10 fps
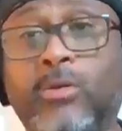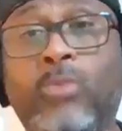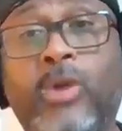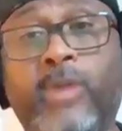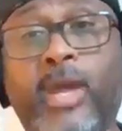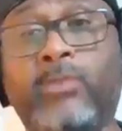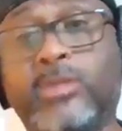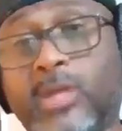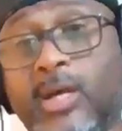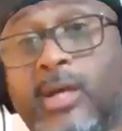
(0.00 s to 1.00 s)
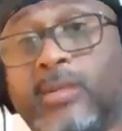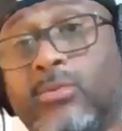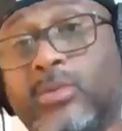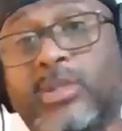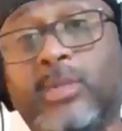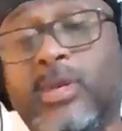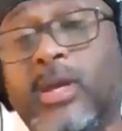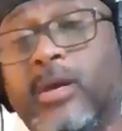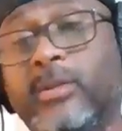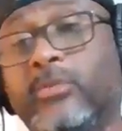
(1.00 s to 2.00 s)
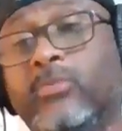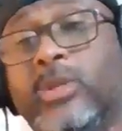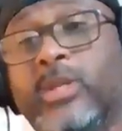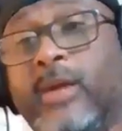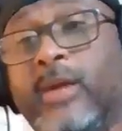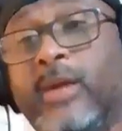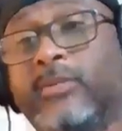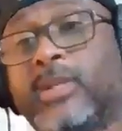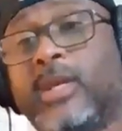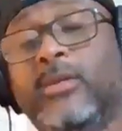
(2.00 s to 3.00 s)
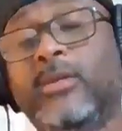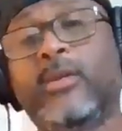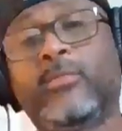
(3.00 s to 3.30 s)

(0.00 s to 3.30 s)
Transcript: whether that was us or Simeon that went down state,